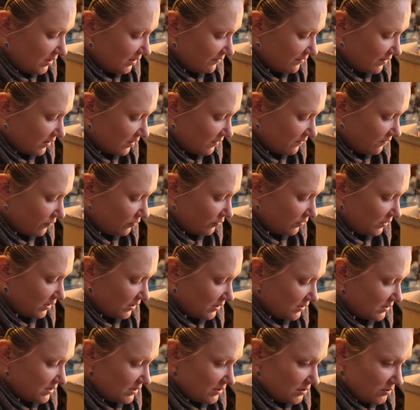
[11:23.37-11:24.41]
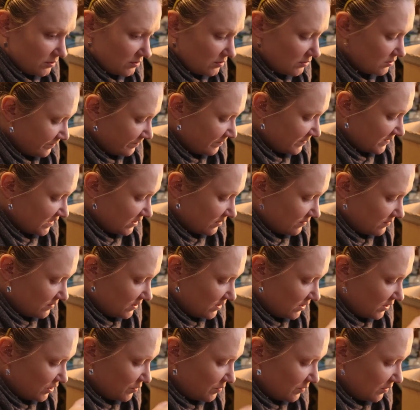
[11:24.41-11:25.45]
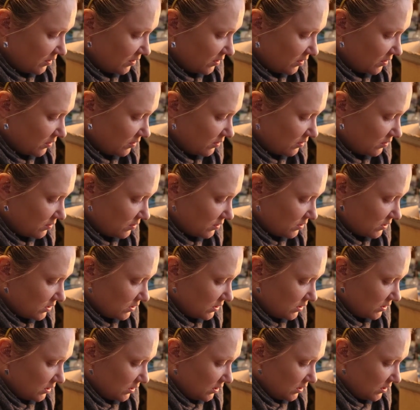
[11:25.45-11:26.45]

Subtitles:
I've got folding scissors, some stitch markers,